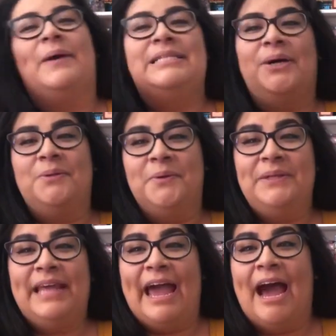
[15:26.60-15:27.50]
so I
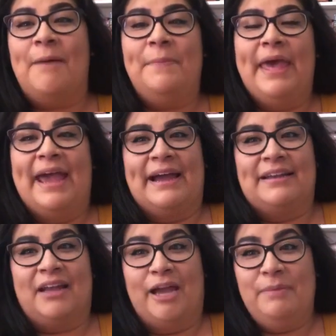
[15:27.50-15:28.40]
downloaded the app
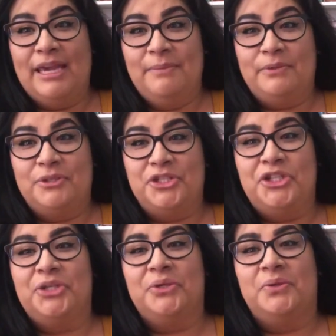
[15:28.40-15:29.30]
and I'm able
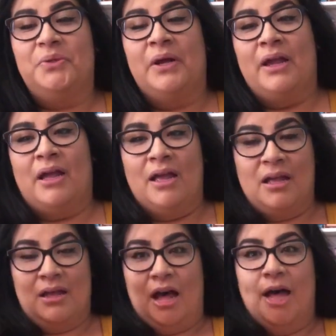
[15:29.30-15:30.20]
to
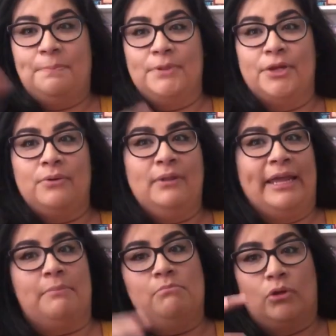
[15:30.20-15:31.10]
upload
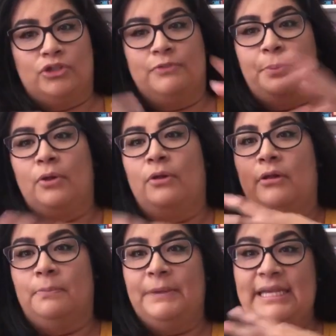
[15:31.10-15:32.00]
like
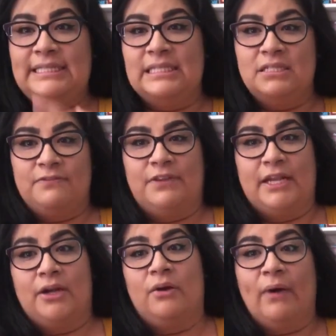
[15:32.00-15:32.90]
multiple pieces of
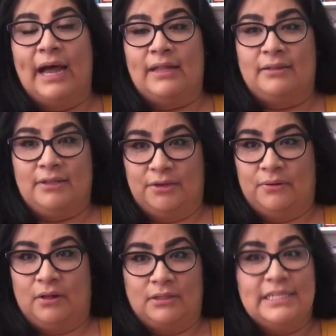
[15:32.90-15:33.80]
video at, uh, you
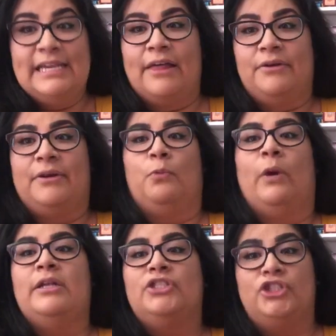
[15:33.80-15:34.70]
know all together in
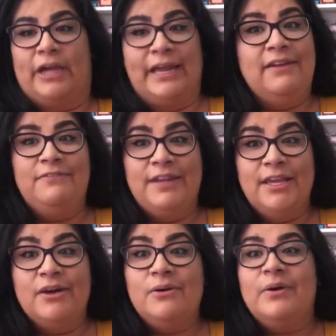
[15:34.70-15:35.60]
one giant
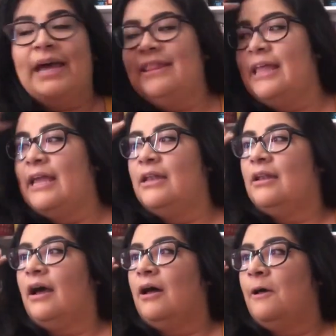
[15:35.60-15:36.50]
video and
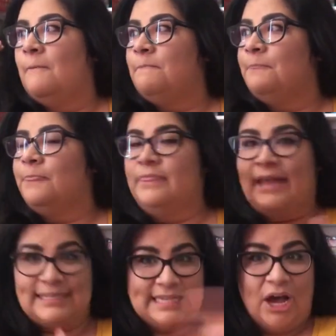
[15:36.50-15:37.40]
then um,
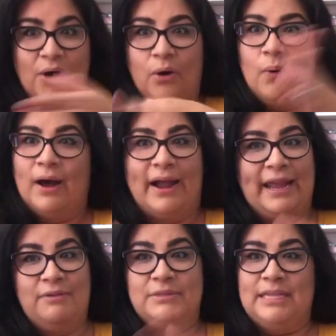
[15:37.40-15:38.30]
that's how
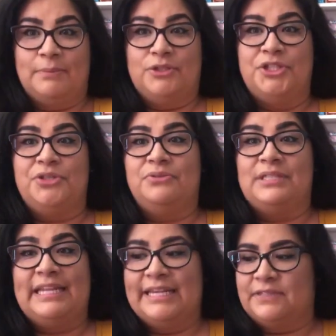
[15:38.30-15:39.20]
I was able to do
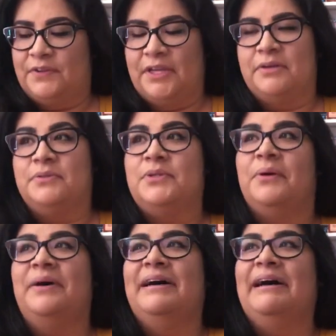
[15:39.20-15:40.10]
today's video so